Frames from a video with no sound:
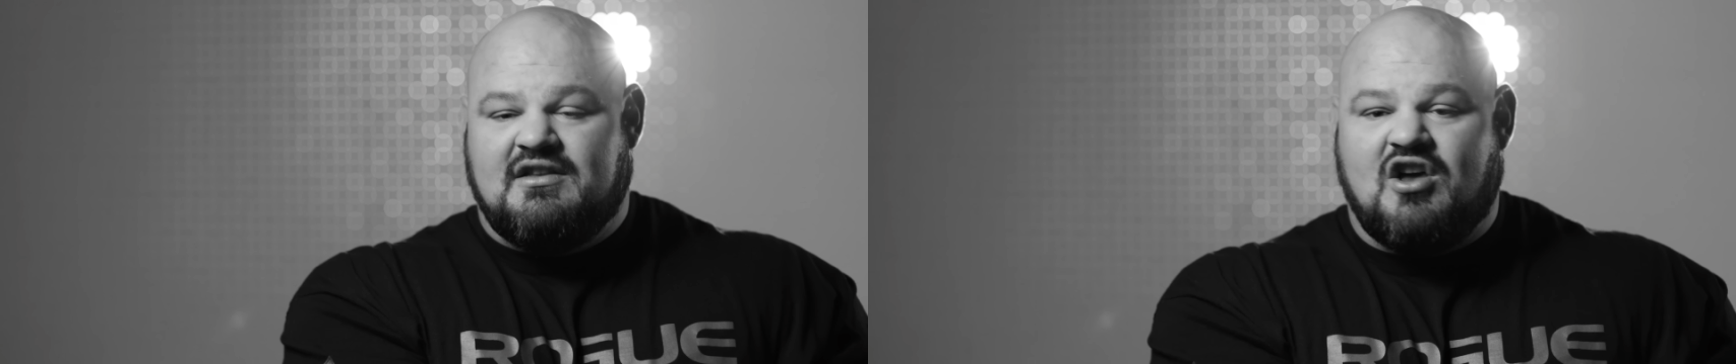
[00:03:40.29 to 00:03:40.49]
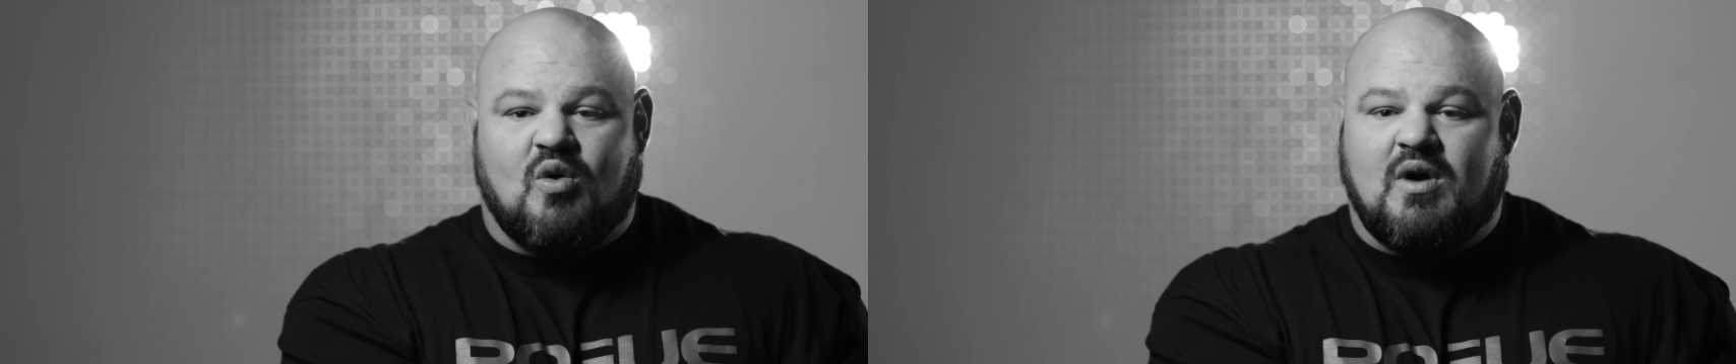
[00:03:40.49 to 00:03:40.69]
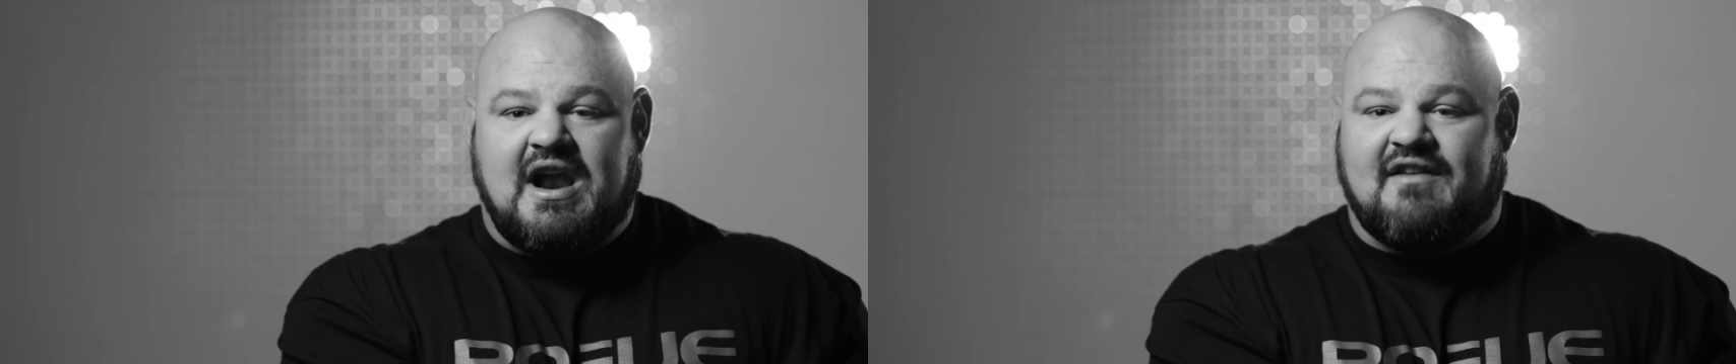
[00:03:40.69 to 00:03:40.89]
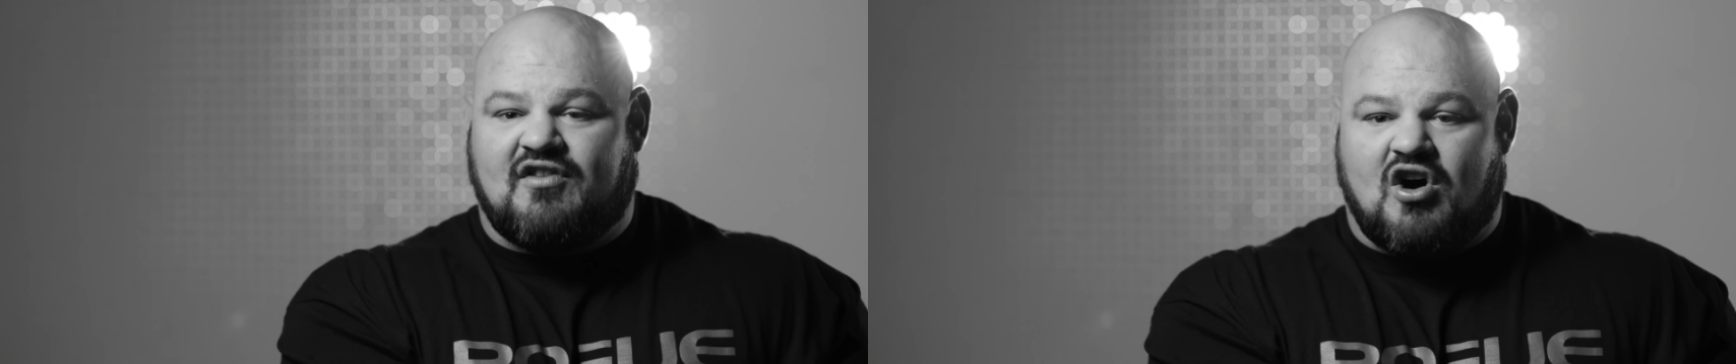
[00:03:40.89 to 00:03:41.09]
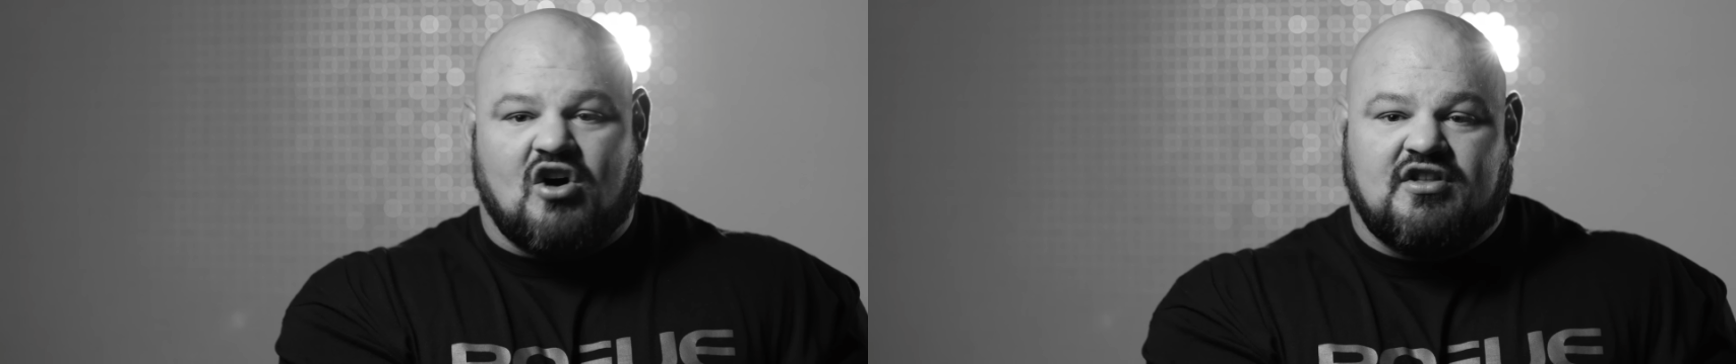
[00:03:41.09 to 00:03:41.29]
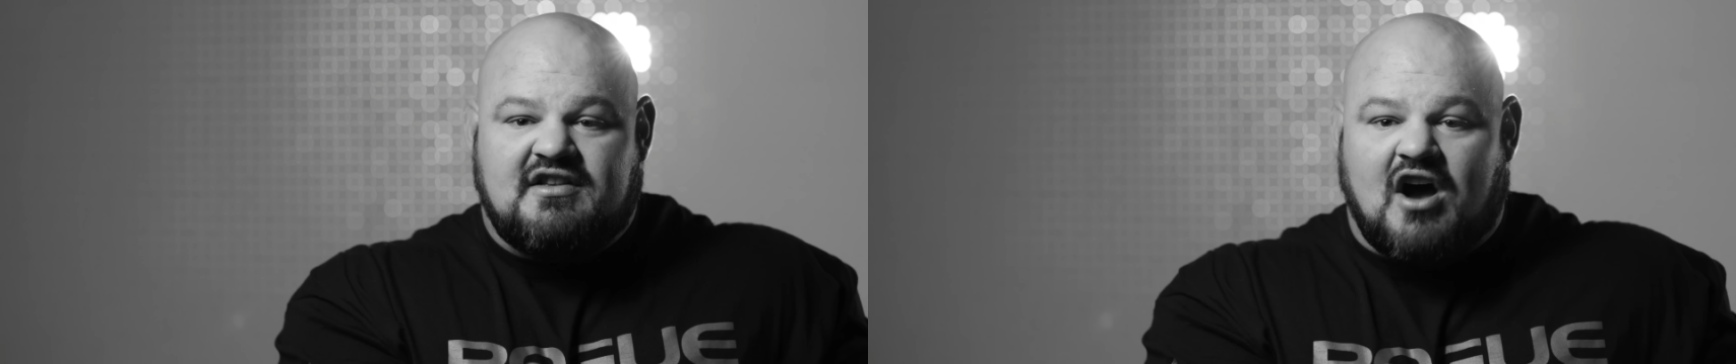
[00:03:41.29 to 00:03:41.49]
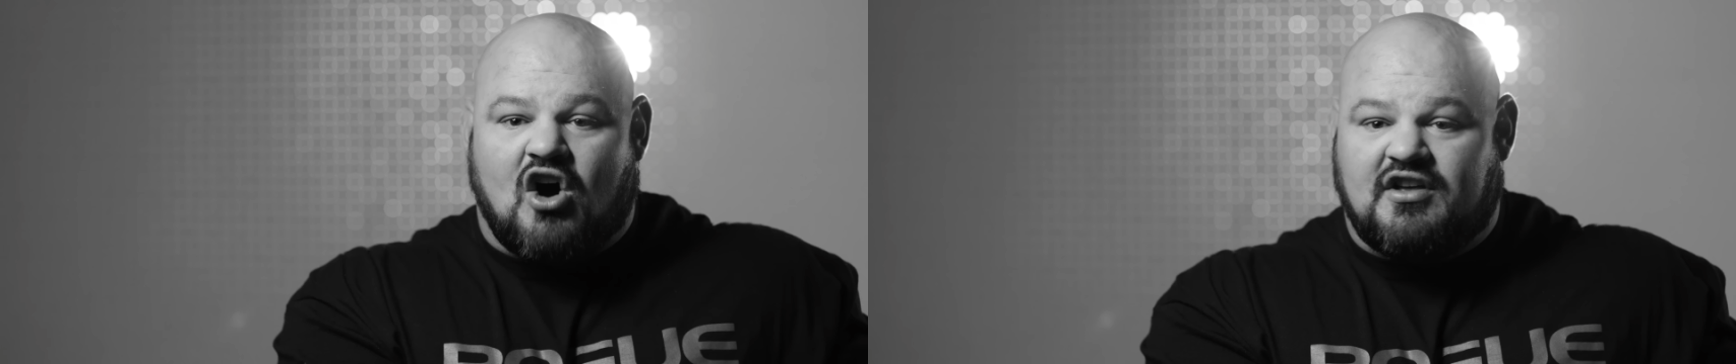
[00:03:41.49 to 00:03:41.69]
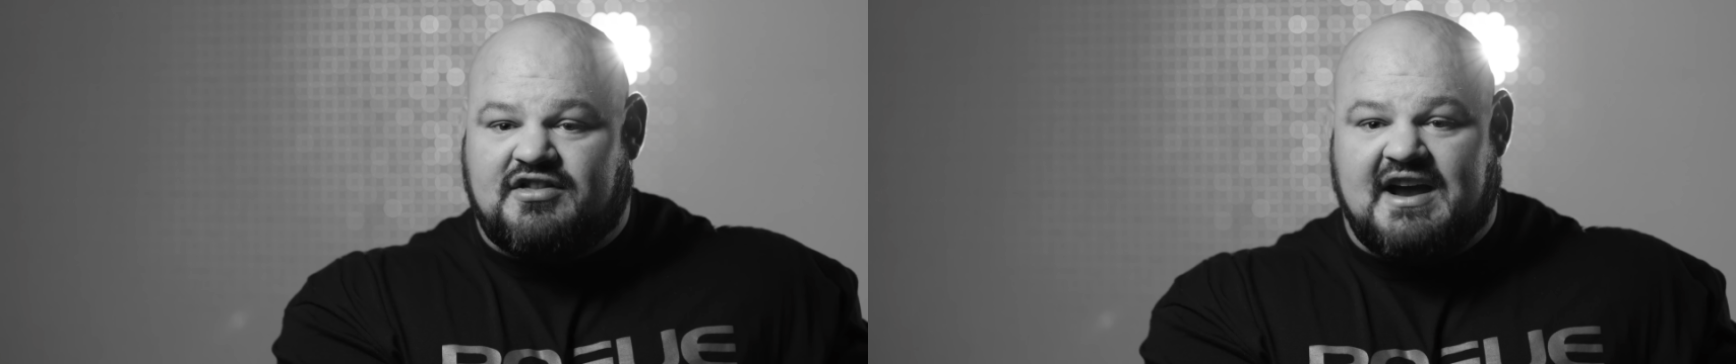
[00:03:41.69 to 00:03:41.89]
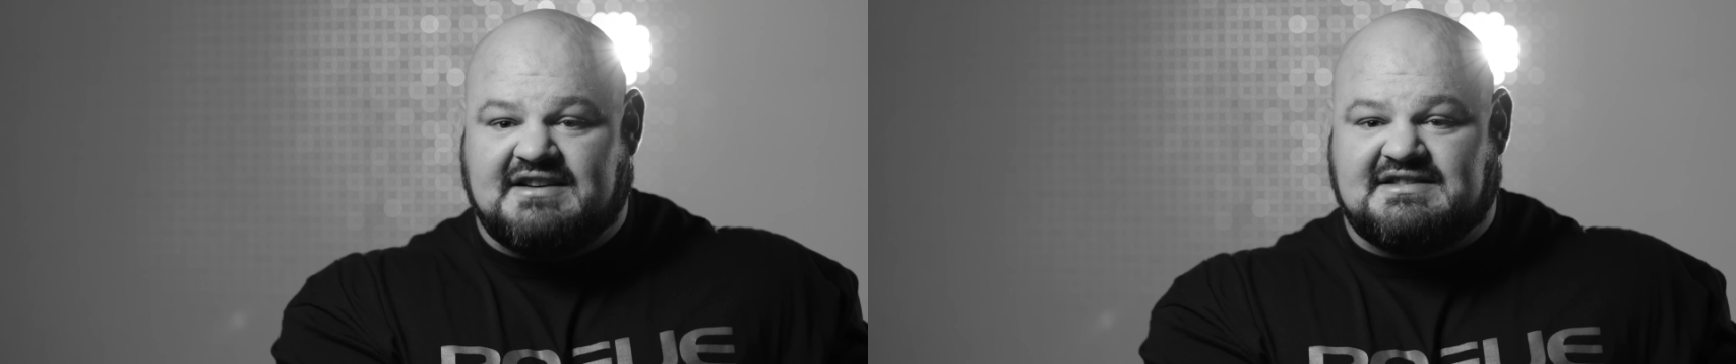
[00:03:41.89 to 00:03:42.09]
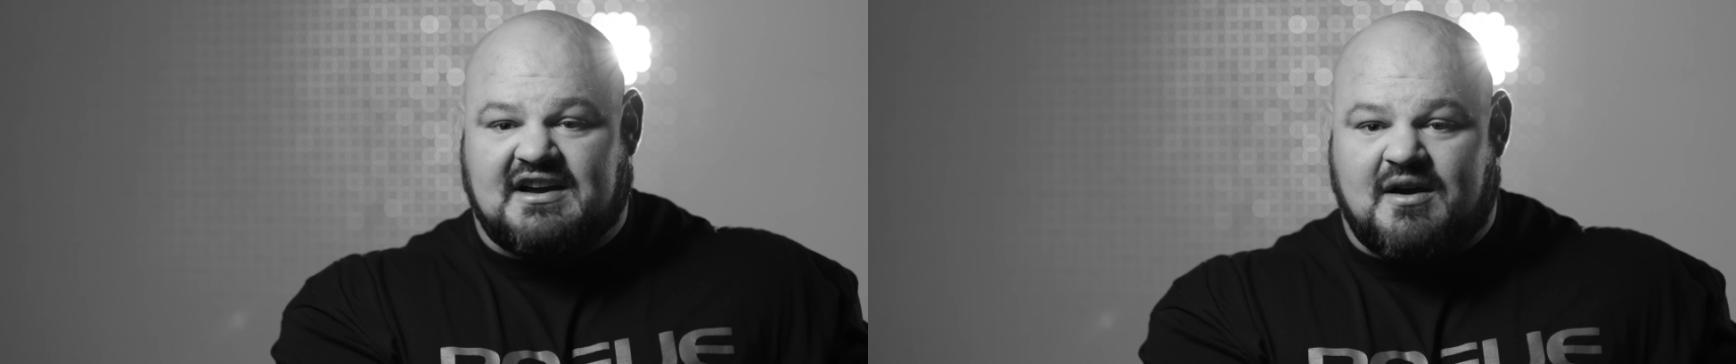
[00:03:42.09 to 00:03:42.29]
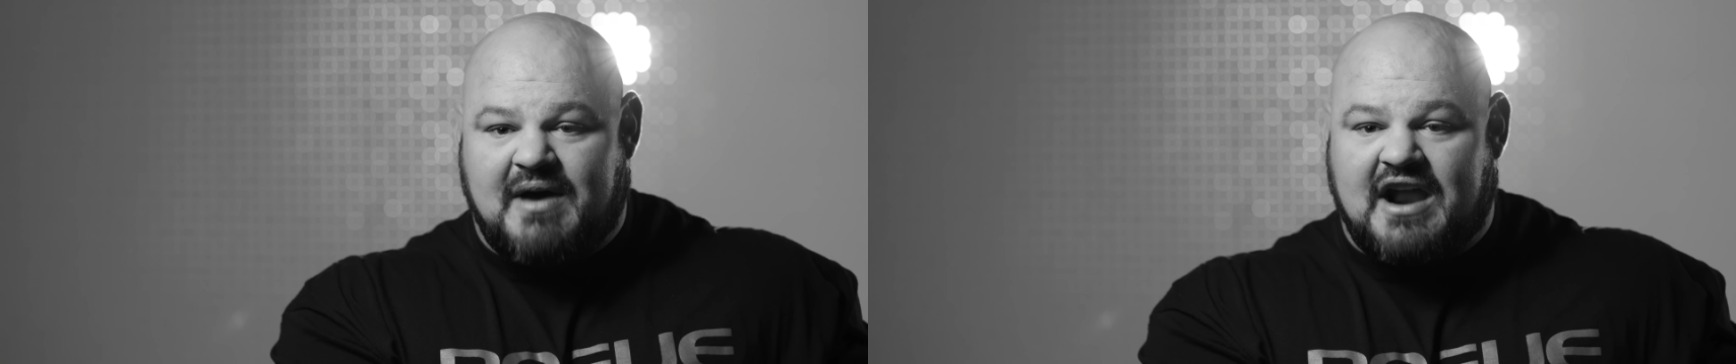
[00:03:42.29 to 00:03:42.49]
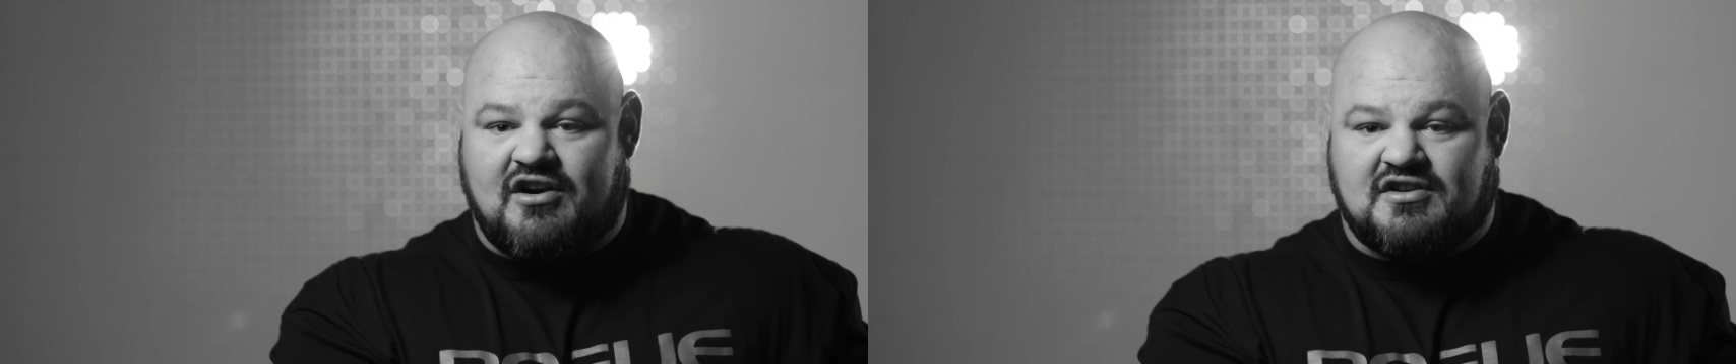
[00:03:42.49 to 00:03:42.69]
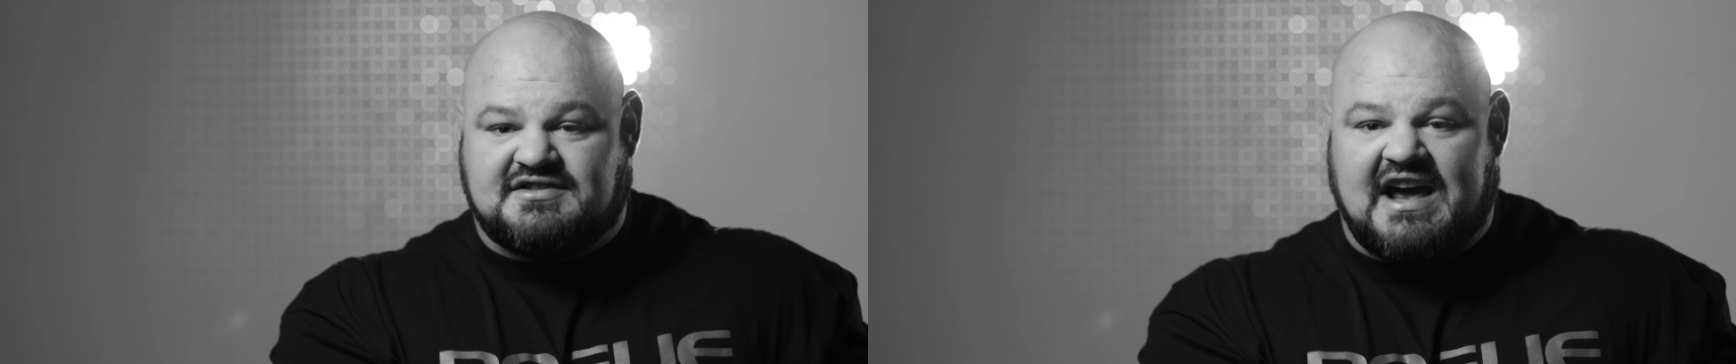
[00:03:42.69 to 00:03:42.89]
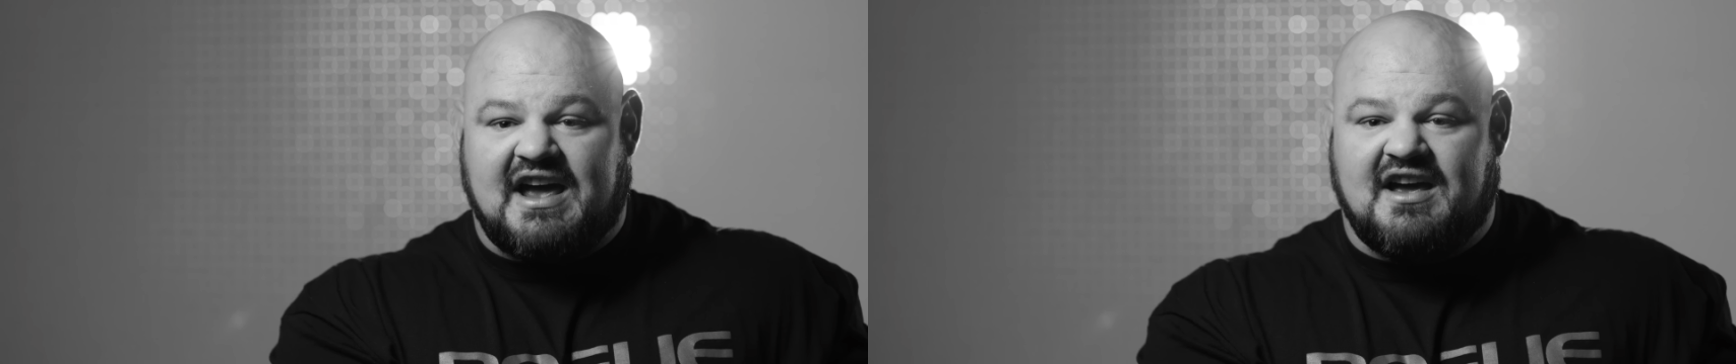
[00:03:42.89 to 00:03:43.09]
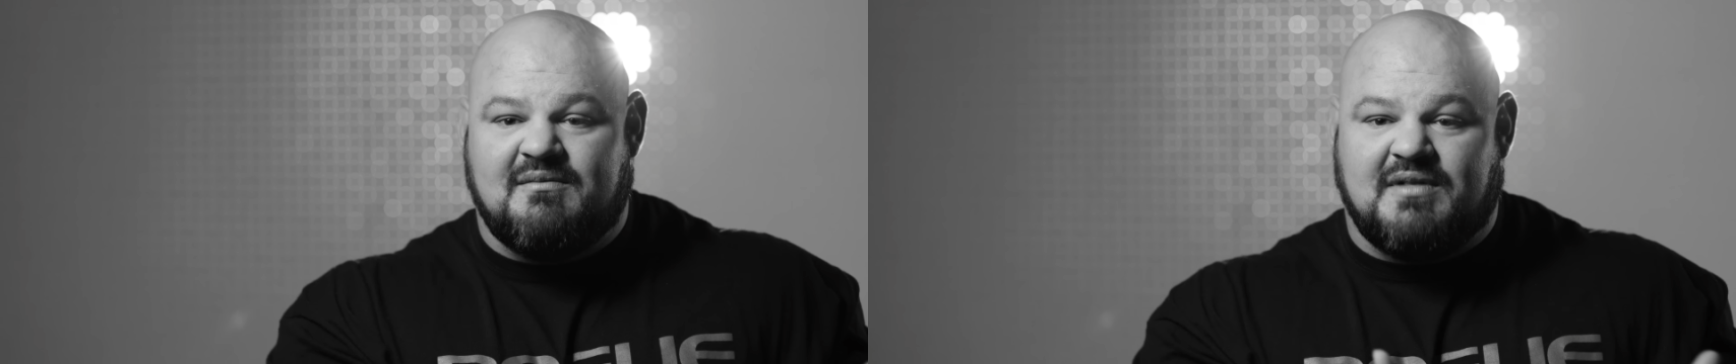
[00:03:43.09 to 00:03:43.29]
you know, whatever, all the, all the things the competitors say,